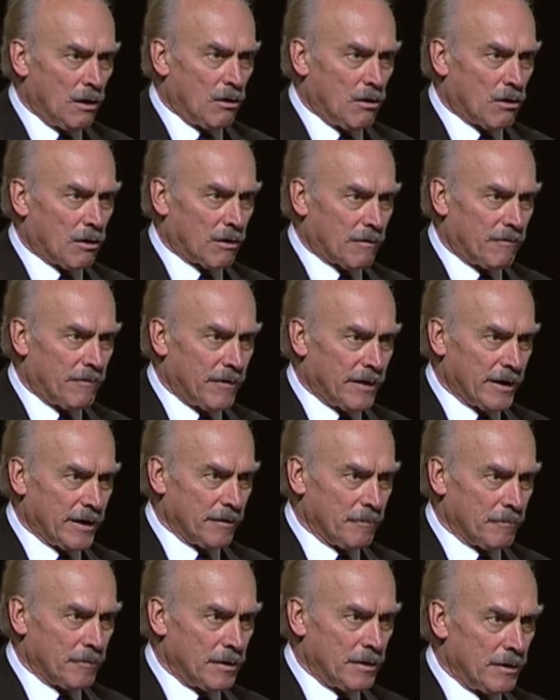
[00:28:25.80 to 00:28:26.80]
Hall of
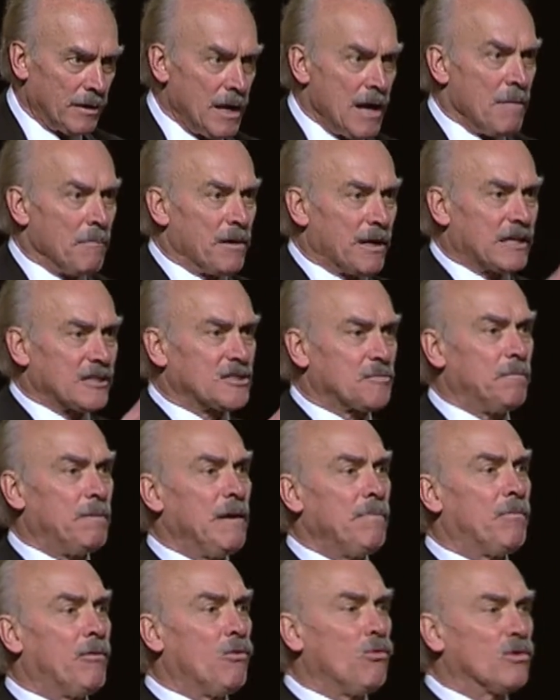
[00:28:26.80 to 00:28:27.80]
Fame. Because
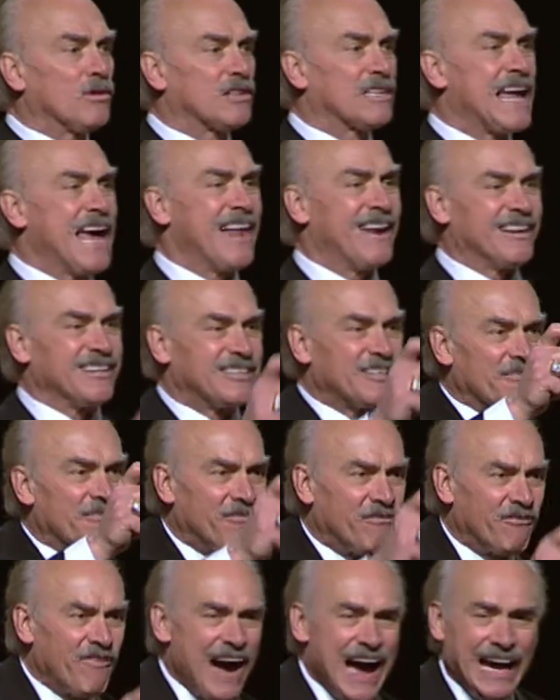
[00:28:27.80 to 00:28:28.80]
people with talent,
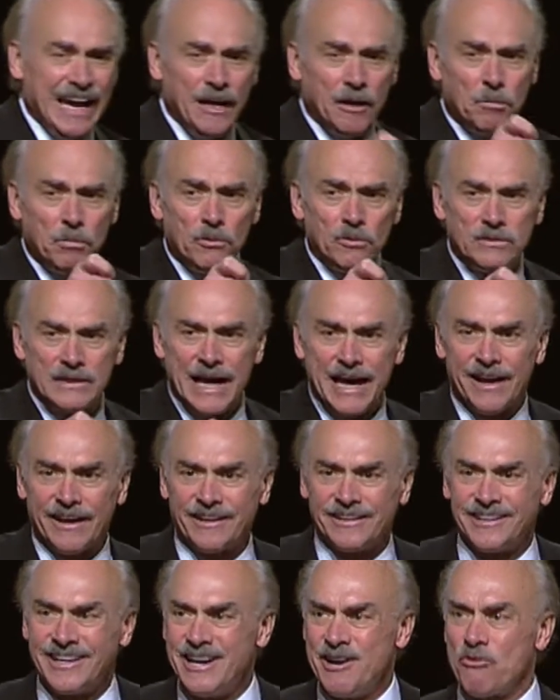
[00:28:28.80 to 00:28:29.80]
definable talent,